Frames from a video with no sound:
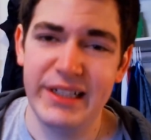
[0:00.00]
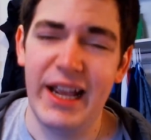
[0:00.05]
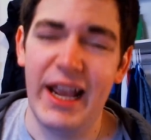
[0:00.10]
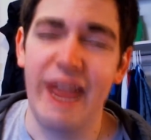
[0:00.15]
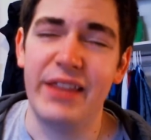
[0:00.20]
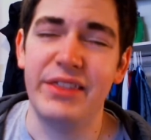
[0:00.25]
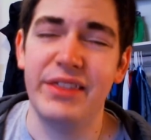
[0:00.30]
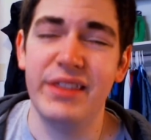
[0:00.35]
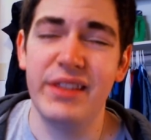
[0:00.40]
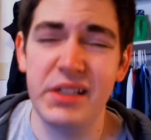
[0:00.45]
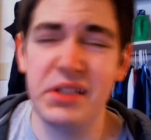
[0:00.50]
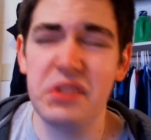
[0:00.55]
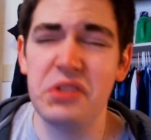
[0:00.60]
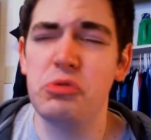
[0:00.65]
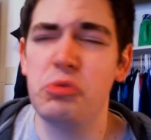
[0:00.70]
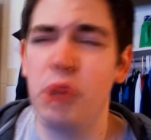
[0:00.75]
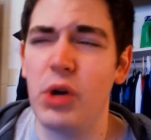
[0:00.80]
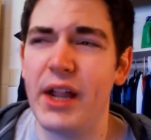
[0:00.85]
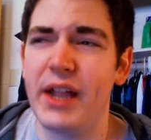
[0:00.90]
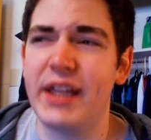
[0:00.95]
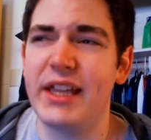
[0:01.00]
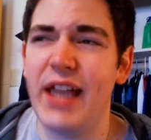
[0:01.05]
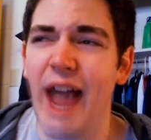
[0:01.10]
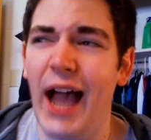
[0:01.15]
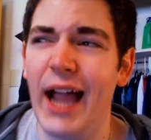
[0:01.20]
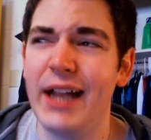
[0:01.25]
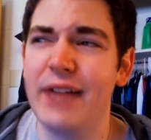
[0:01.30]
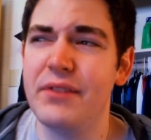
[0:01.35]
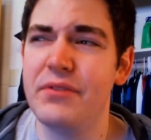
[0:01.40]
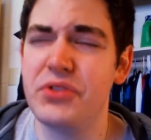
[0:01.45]
And this is where I
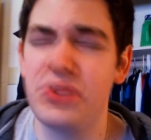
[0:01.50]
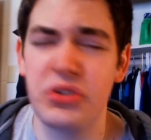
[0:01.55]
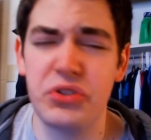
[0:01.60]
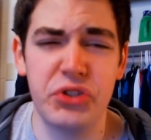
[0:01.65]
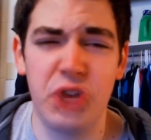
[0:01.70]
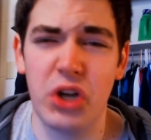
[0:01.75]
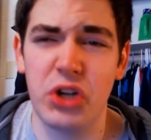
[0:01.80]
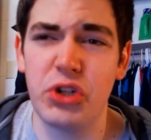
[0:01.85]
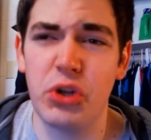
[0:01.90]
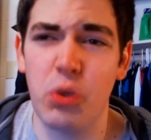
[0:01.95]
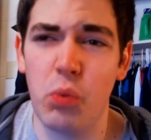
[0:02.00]
kind of just start to